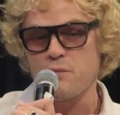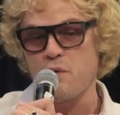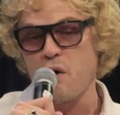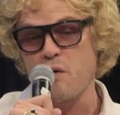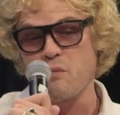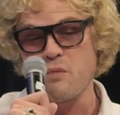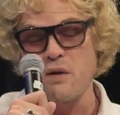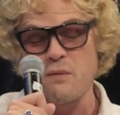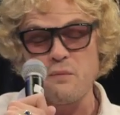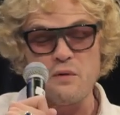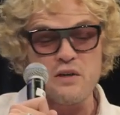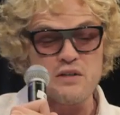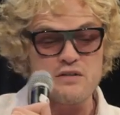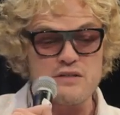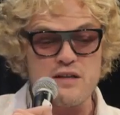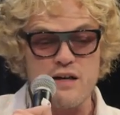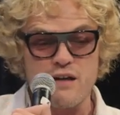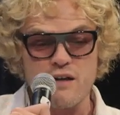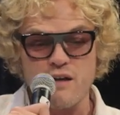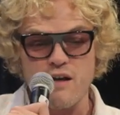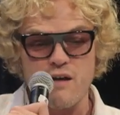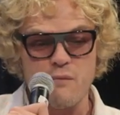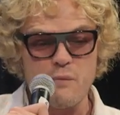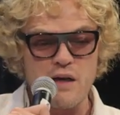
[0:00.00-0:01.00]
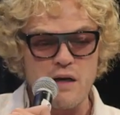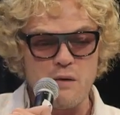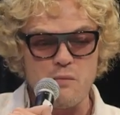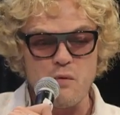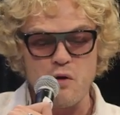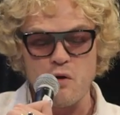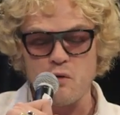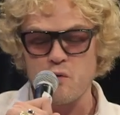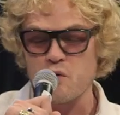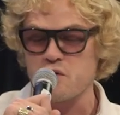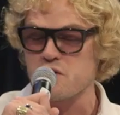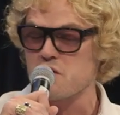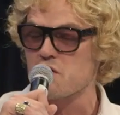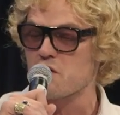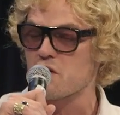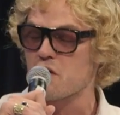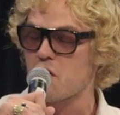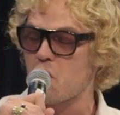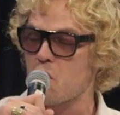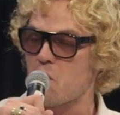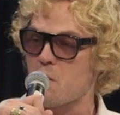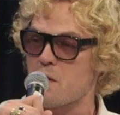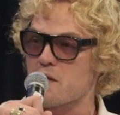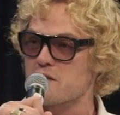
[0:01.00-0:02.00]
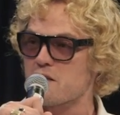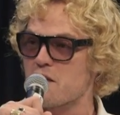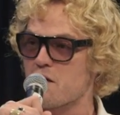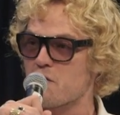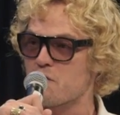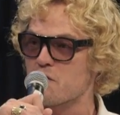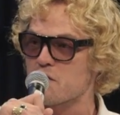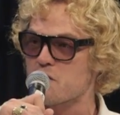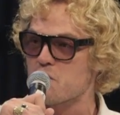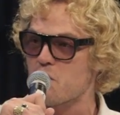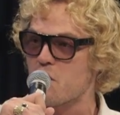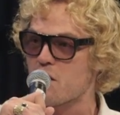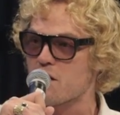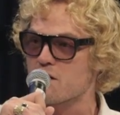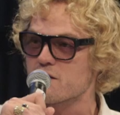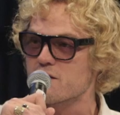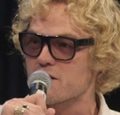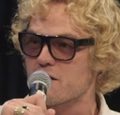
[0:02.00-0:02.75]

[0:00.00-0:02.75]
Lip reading: Probably because I mean, I'm always on the go myself as well,